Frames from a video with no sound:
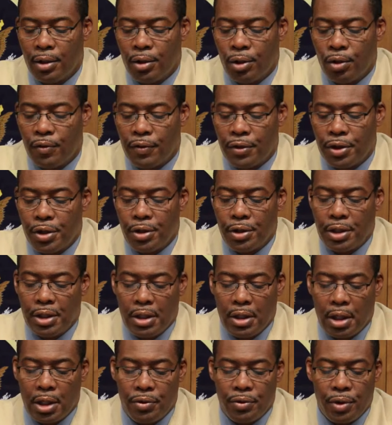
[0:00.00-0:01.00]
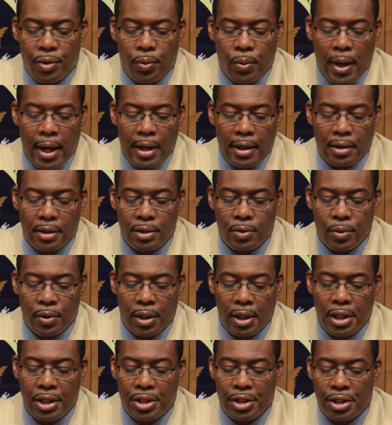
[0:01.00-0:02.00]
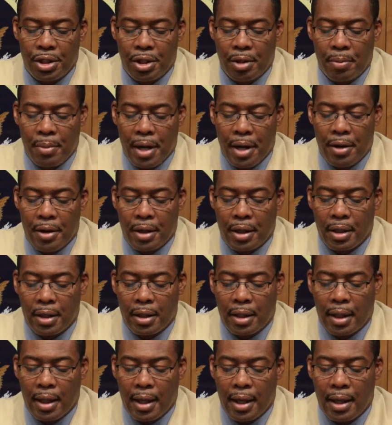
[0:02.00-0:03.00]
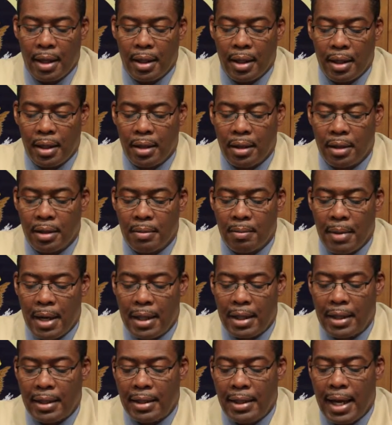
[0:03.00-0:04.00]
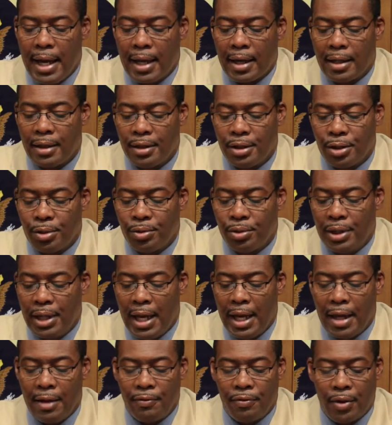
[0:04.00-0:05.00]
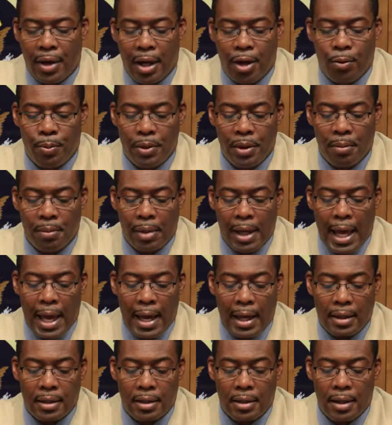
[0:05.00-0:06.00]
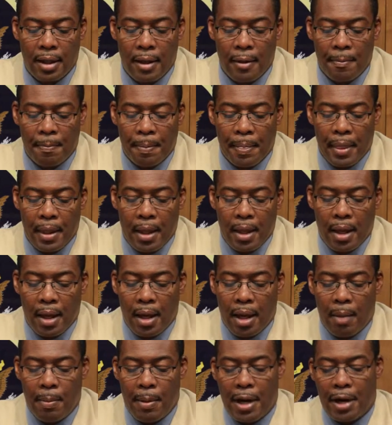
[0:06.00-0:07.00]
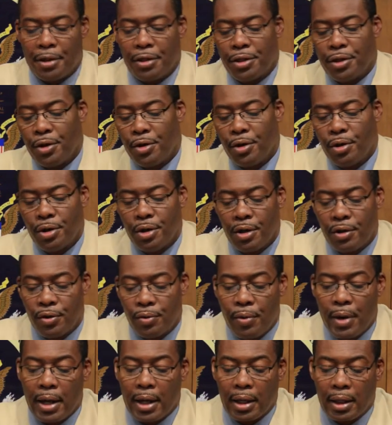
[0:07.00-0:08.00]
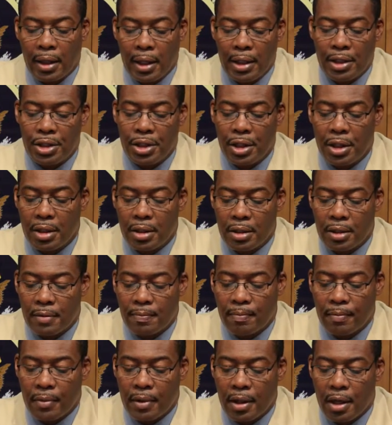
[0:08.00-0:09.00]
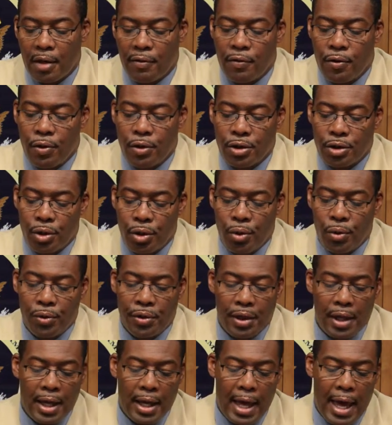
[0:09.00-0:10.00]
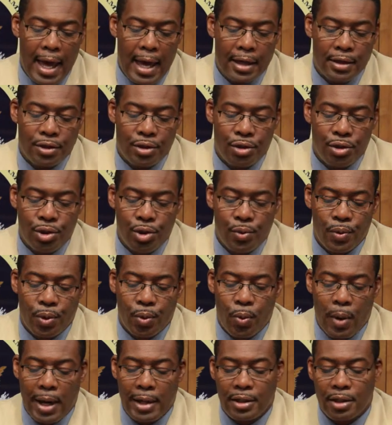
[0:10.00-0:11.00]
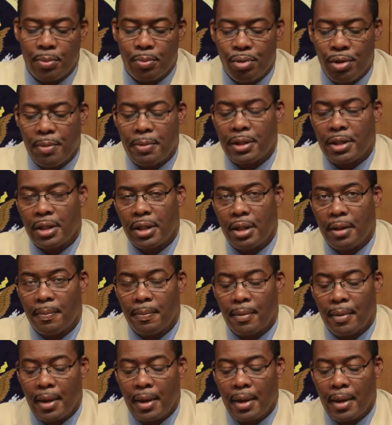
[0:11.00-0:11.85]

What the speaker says: Over 1,300 whites were lynched in America and hung by the neck until dead for helping blacks, about a third of the record lynchings. Of course, the whole thing has to do with white supremacy